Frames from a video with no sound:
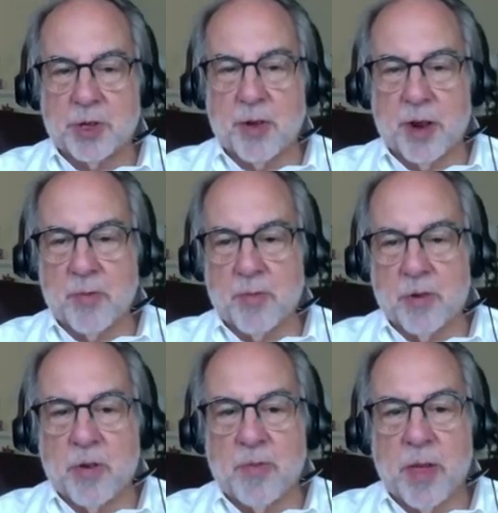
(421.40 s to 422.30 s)
read on
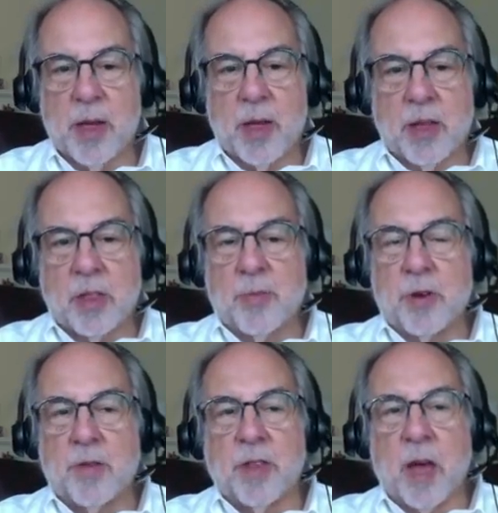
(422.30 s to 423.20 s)
Purim. The
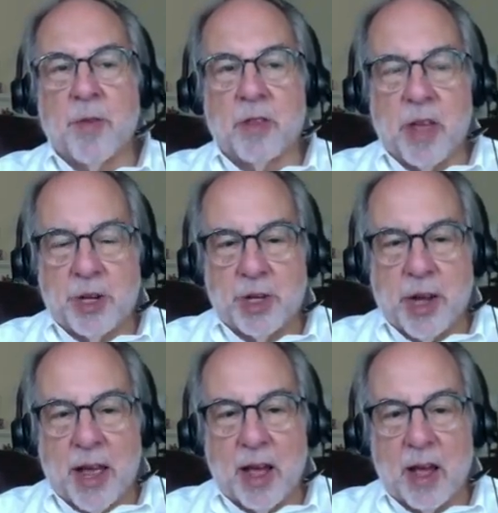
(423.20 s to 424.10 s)
book of
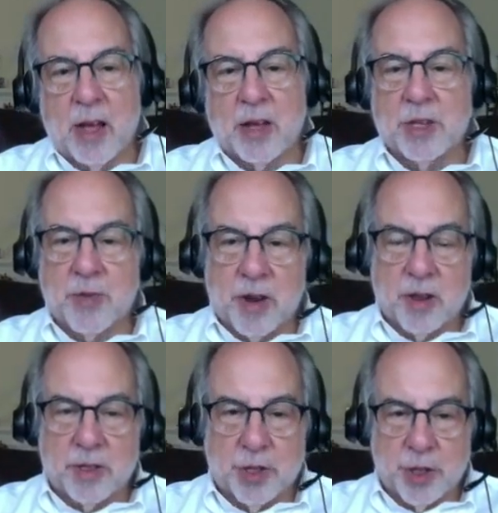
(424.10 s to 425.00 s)
Lamentation, Echa, is read
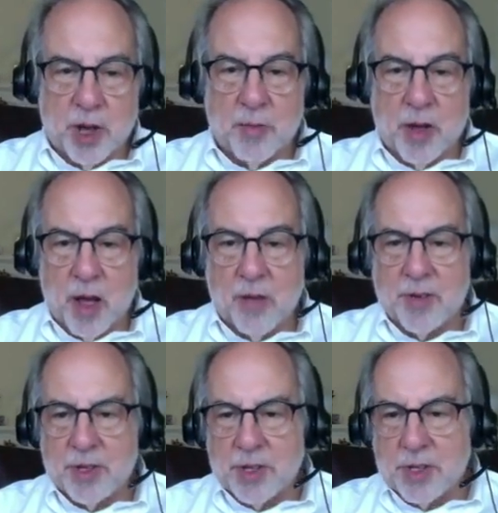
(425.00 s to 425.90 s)
on Tisha B'Av.
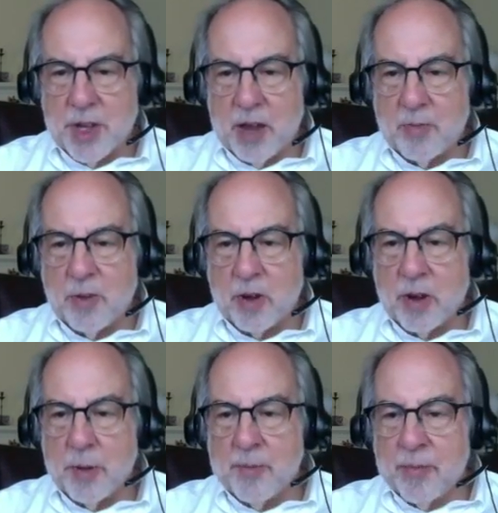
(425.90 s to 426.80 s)
It's a sad book.
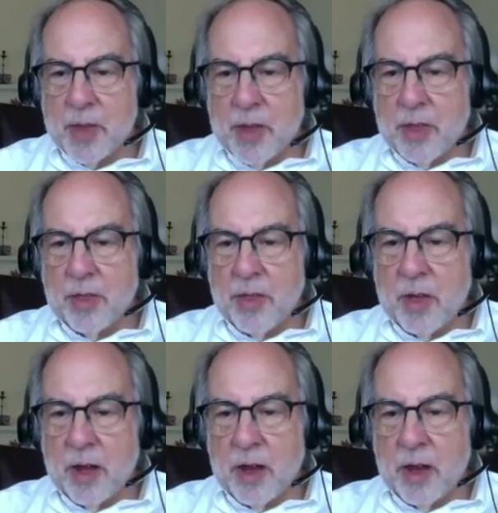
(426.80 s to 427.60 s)
The